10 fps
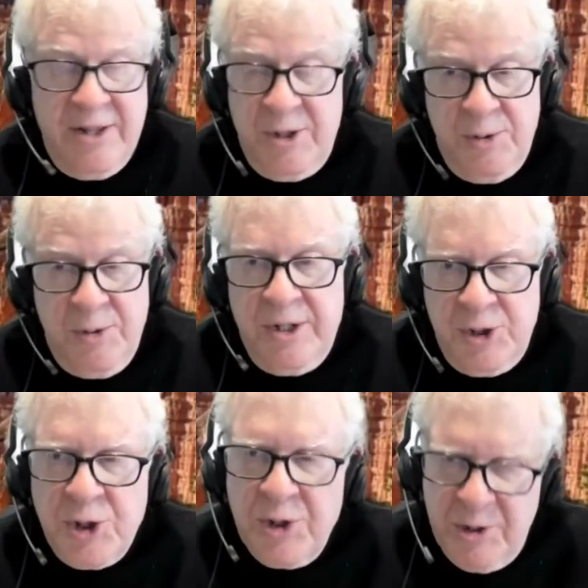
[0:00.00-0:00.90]
I think in the
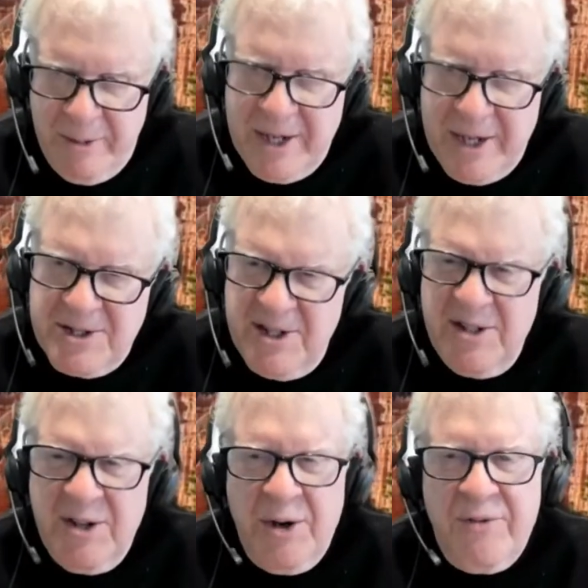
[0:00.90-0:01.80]
New England Journal of
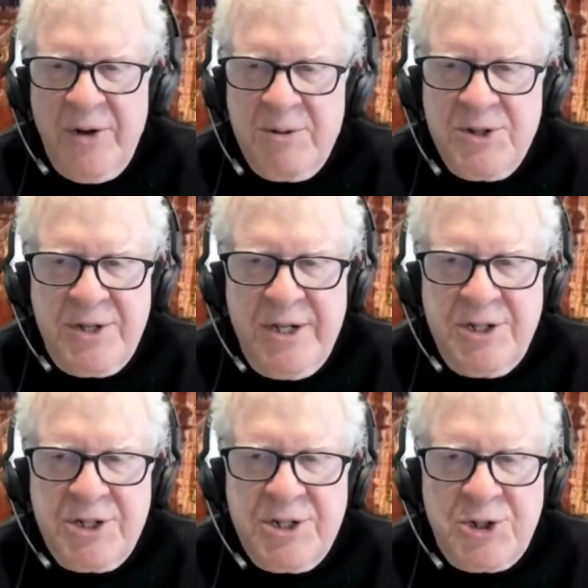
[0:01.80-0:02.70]
Medicine, very
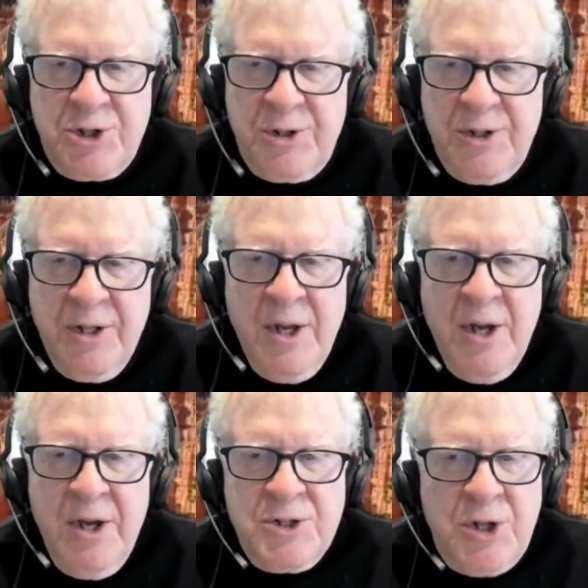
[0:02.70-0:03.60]
prestigious
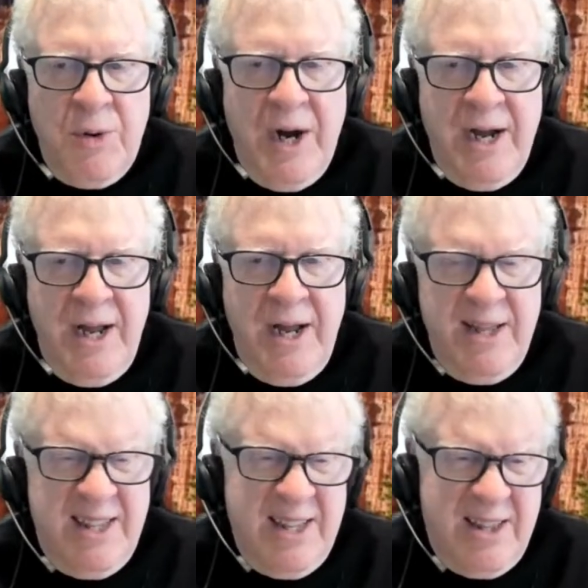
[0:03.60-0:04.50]
journal. So
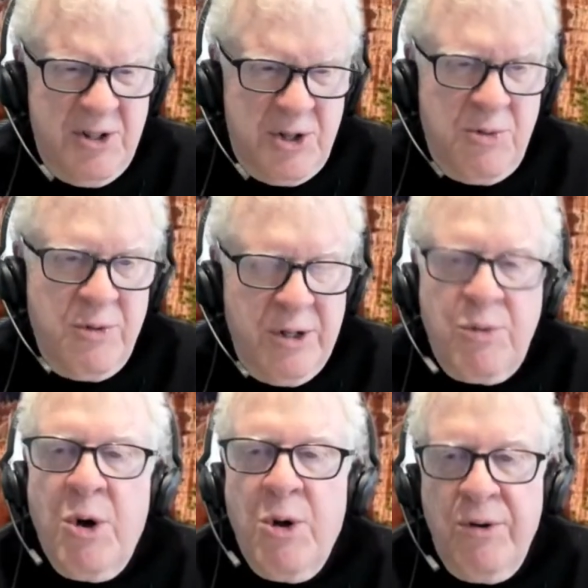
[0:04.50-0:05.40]
I think there's a
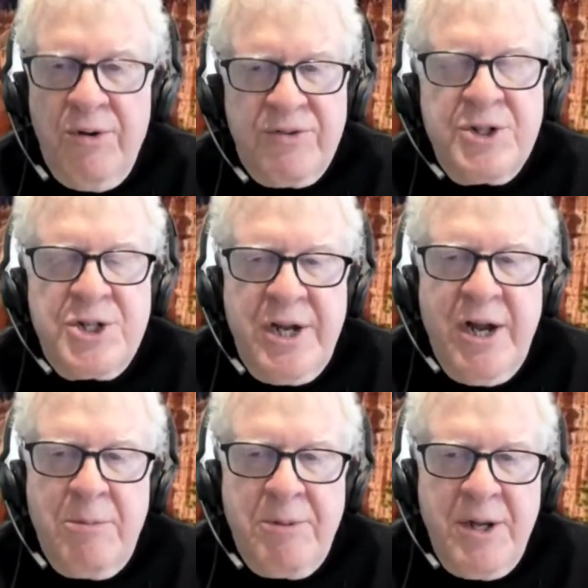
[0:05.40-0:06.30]
real role for
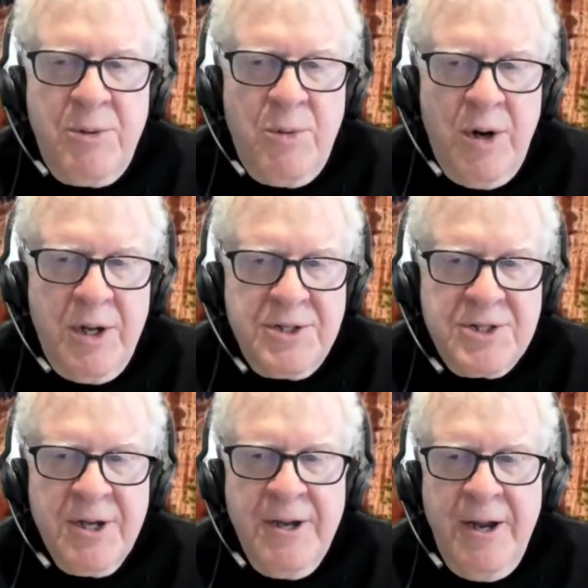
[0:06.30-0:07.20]

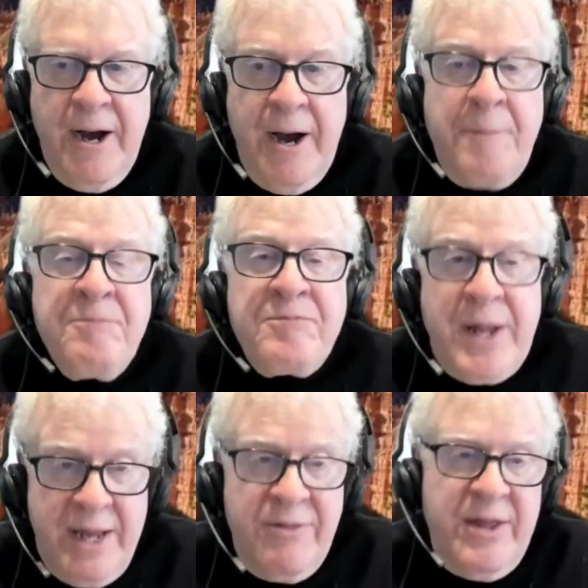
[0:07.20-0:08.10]
GLP-1s
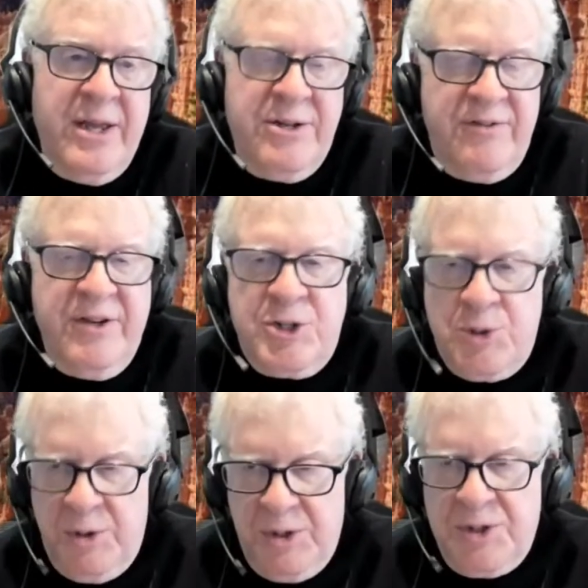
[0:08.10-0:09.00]
in
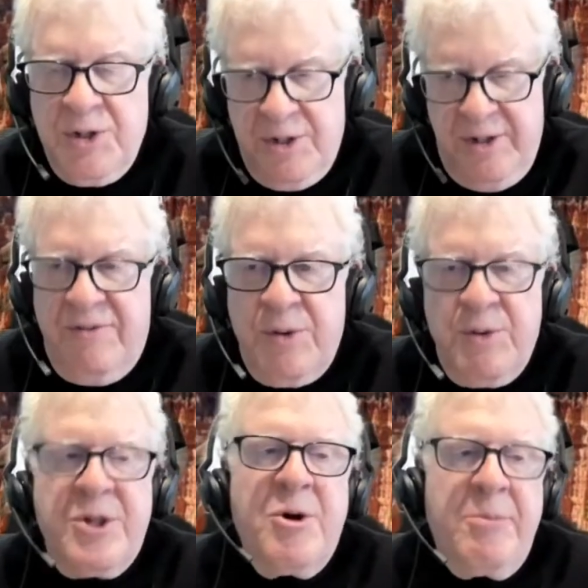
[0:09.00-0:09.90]
individuals
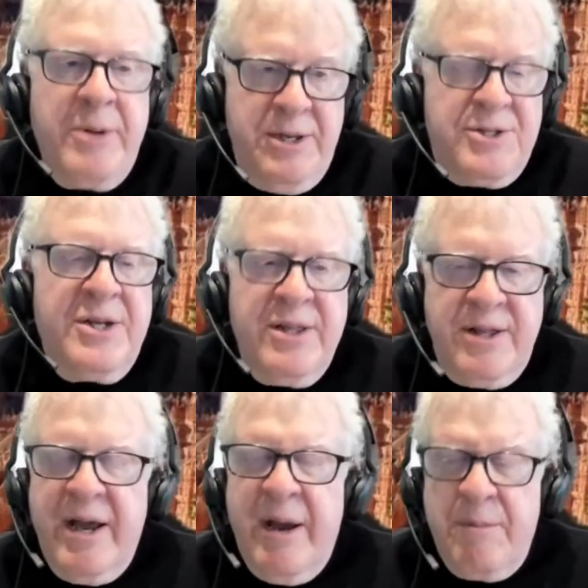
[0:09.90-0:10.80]
living with
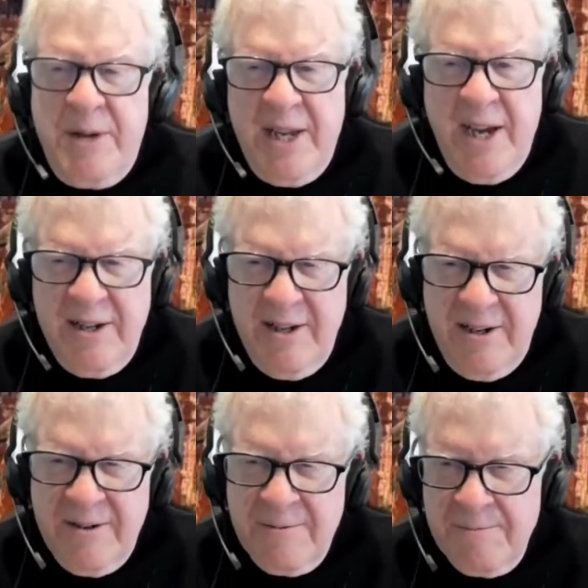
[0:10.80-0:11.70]
obesity that have
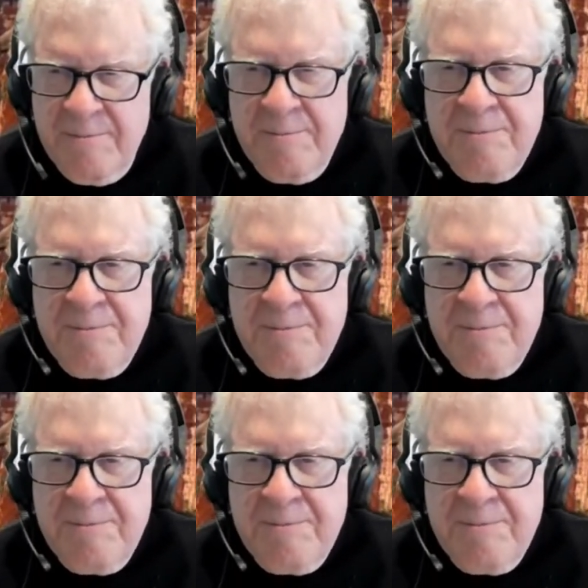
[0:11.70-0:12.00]
PAD.